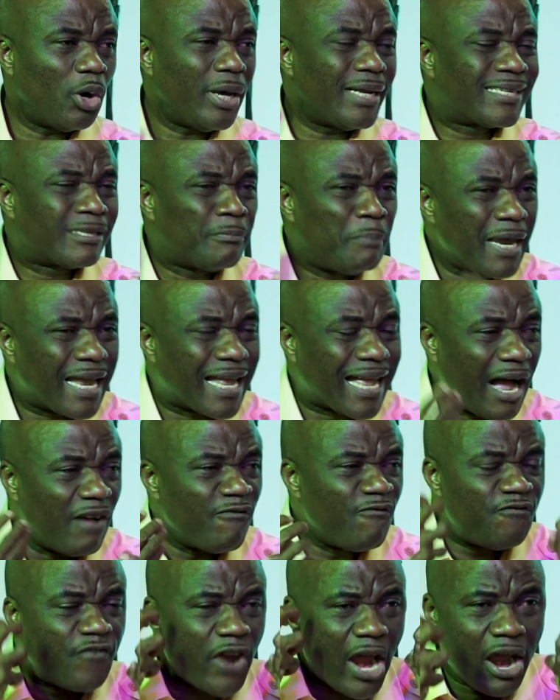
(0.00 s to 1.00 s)
So it
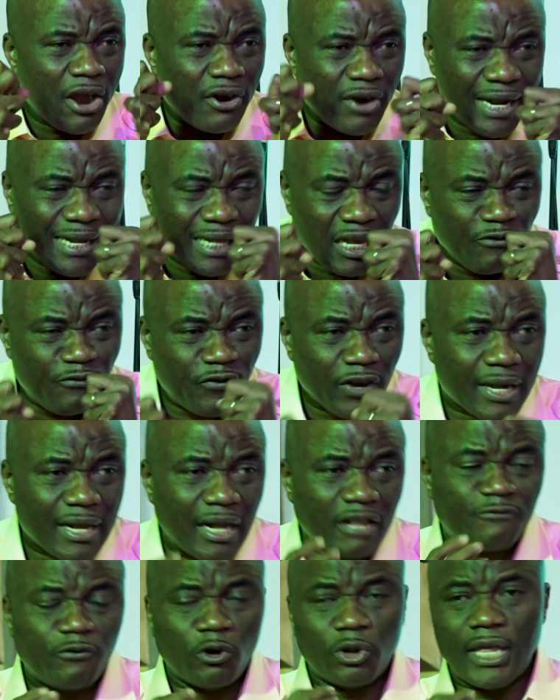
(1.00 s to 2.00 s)
becomes very
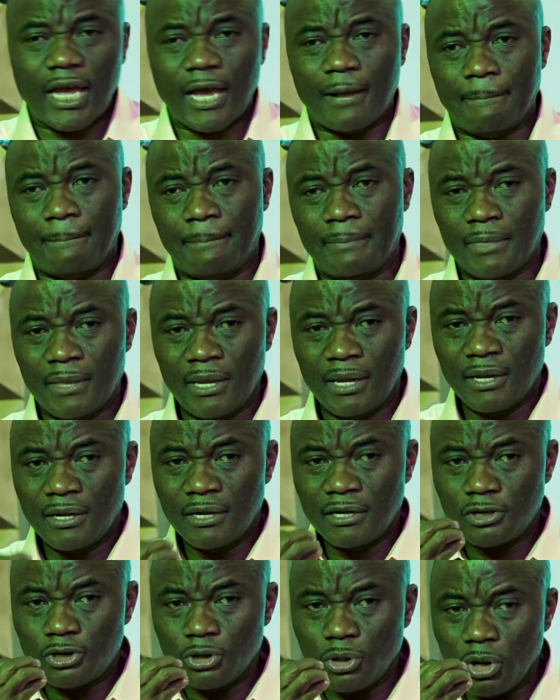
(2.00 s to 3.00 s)
difficult for them
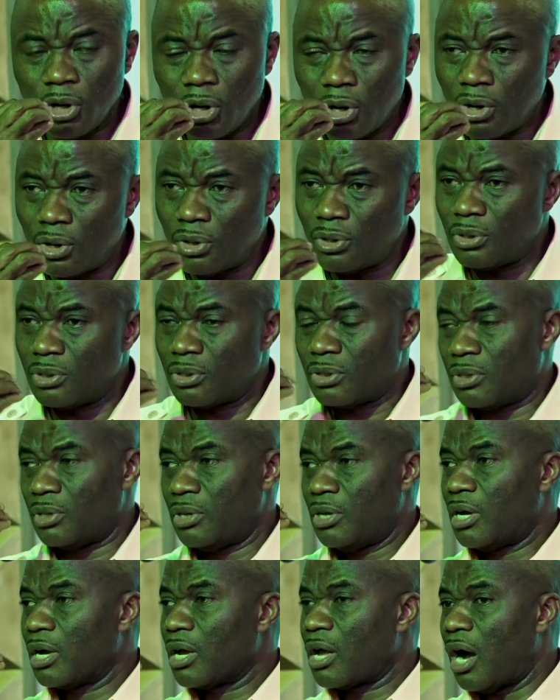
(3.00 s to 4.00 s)
to know
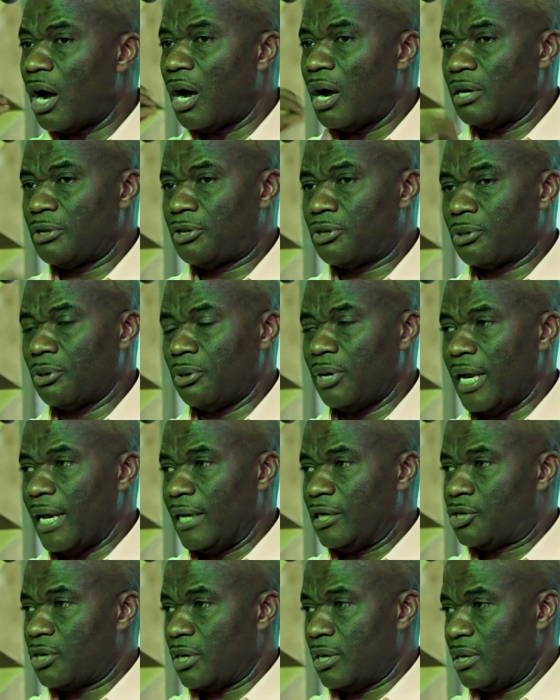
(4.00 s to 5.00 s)
God through
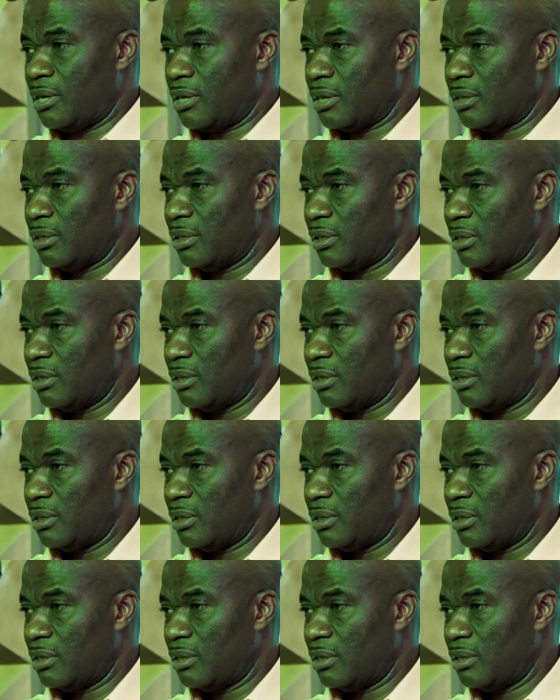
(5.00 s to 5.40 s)
nature.